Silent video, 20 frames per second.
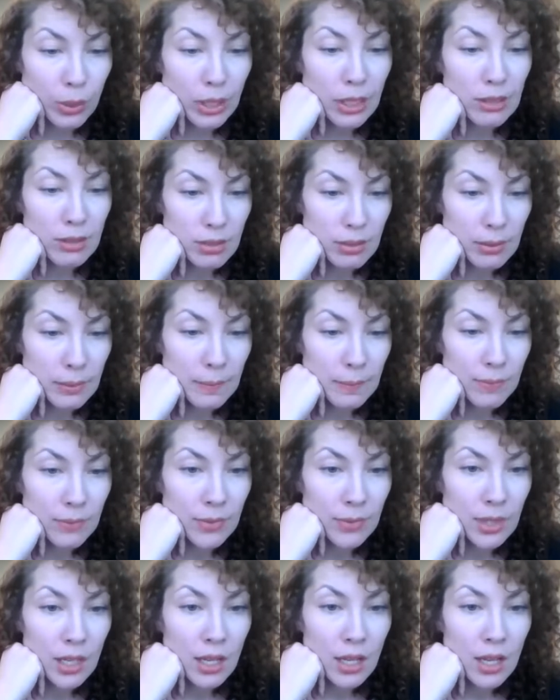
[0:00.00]
it,
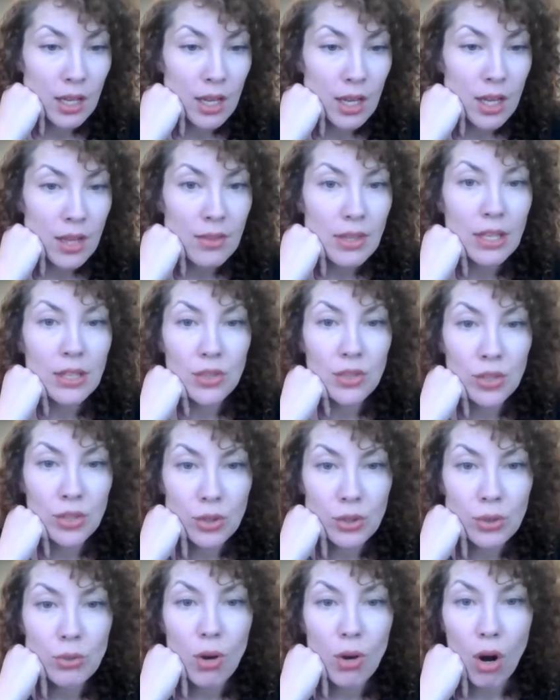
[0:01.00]
that
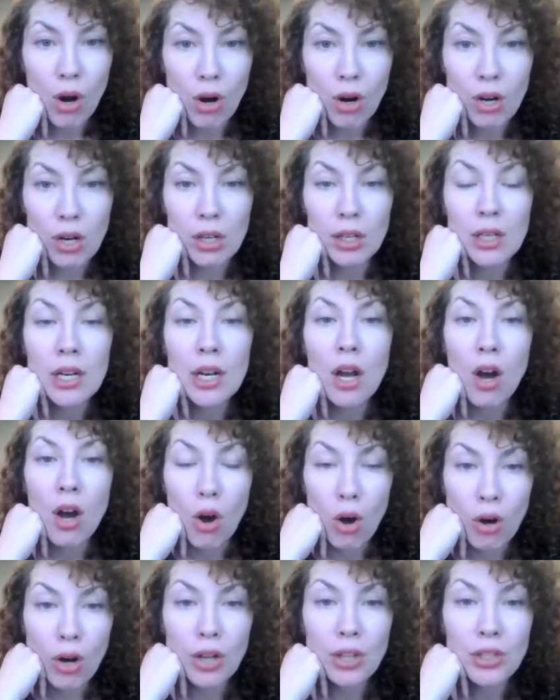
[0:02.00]
you are
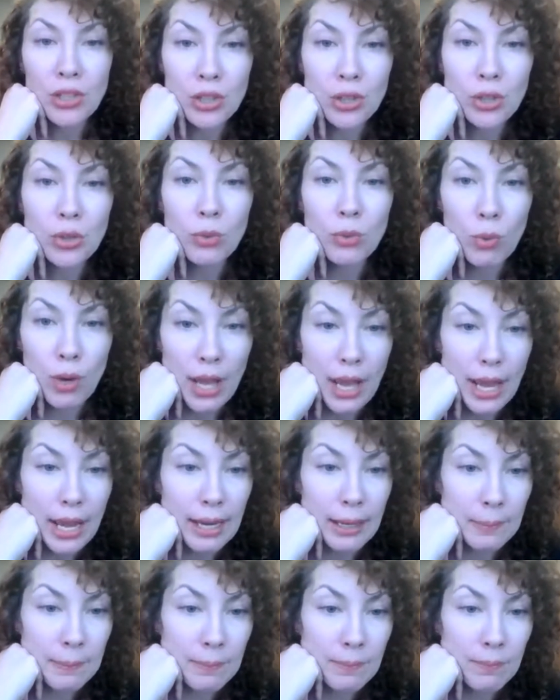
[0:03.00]
on your way.